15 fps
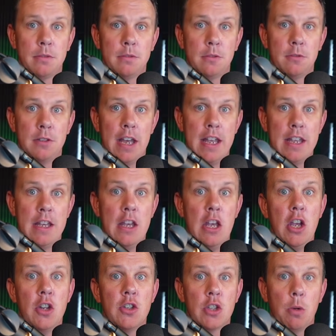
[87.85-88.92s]
Okay,
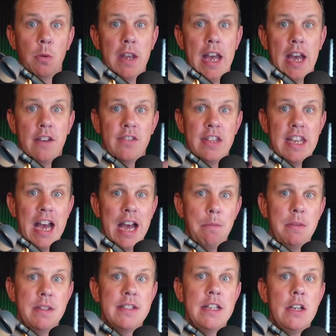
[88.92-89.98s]
so we have the app
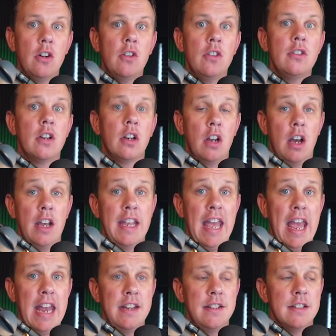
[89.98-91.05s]
is the underlying
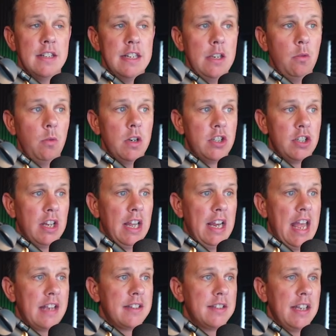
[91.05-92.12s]
entity which
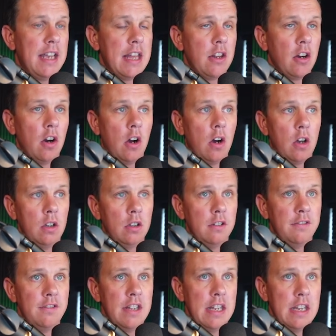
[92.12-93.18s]
collects together all
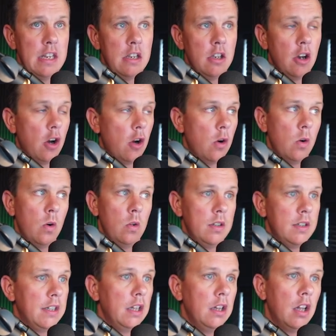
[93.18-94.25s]
of the code,
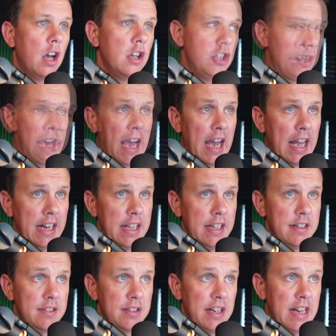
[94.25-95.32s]
the logic, and it
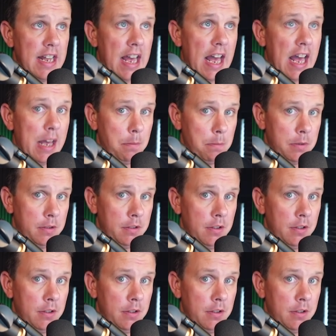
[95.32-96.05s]
is an app